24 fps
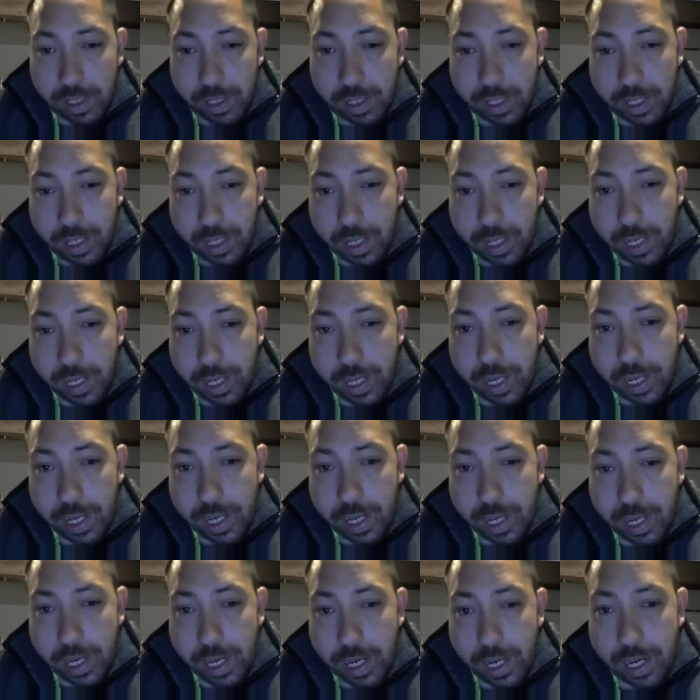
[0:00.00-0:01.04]
and
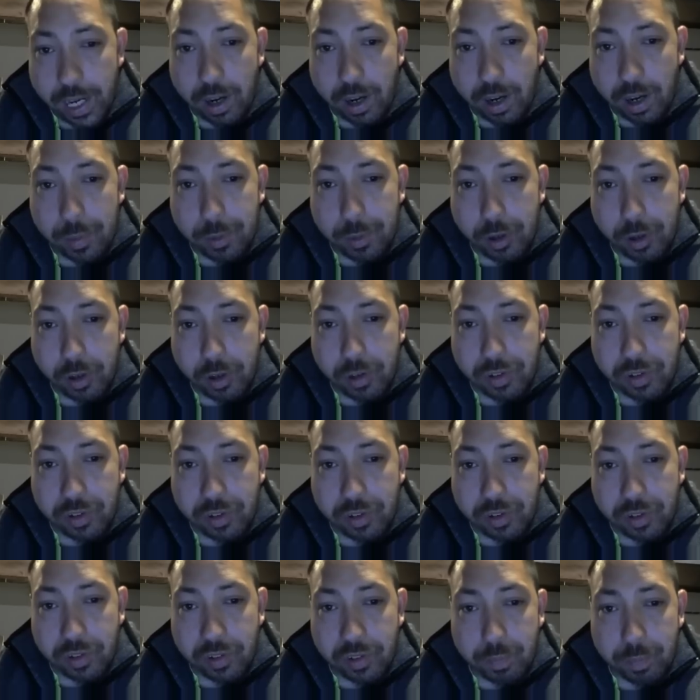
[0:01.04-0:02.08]
armored
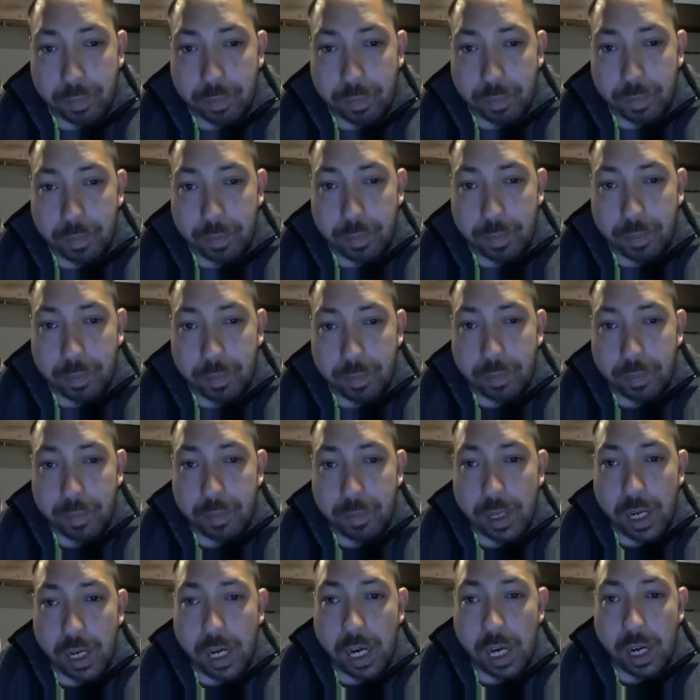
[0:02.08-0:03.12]

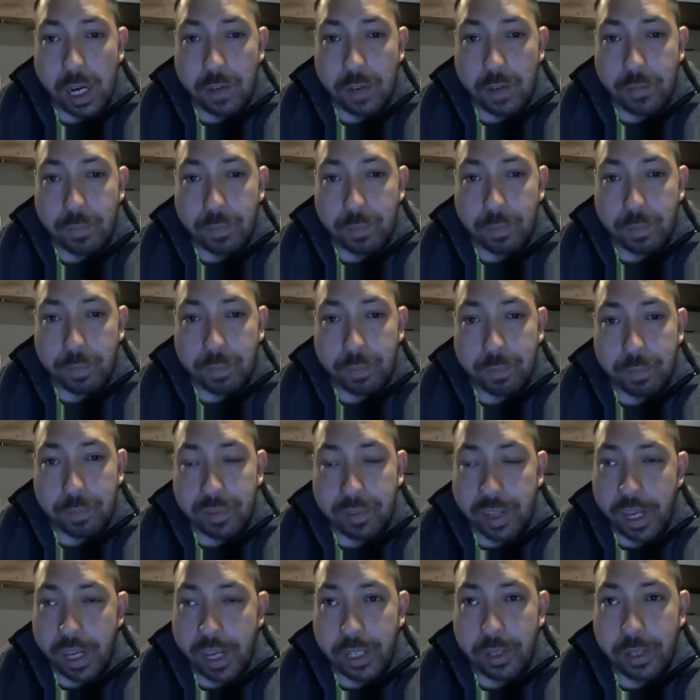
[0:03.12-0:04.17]
uh, tank
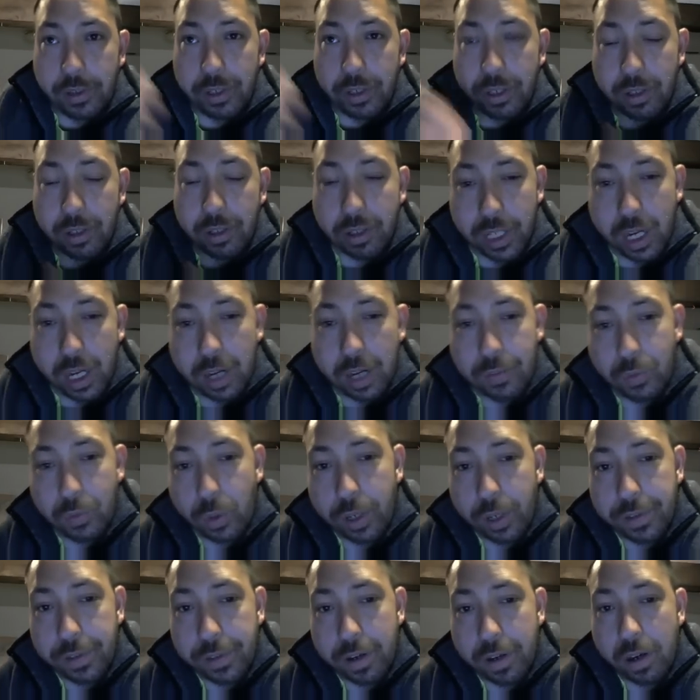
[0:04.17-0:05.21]
unit or
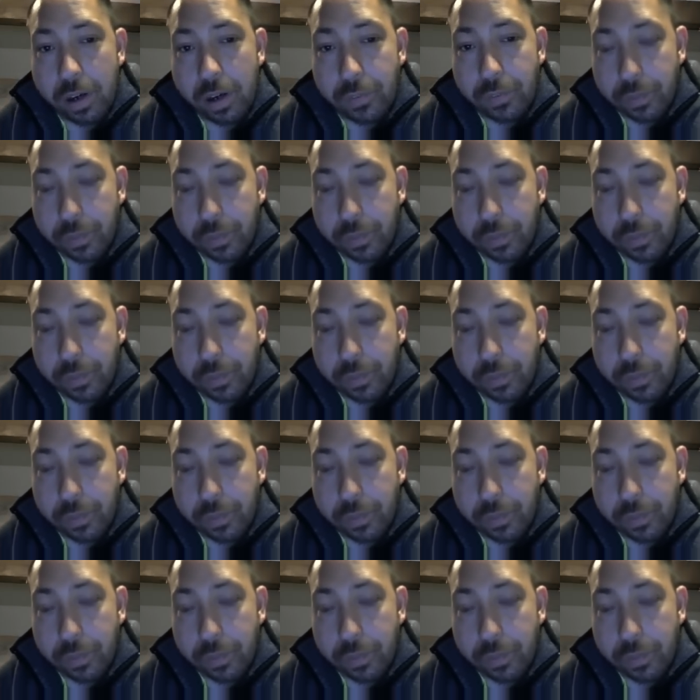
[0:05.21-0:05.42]
convoy thereof.